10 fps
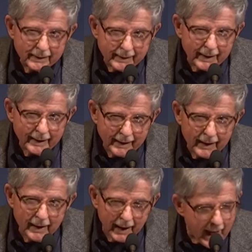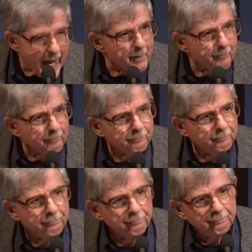then again, I am
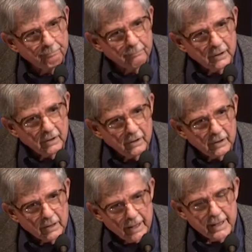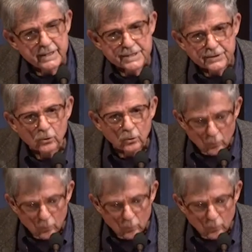in a certain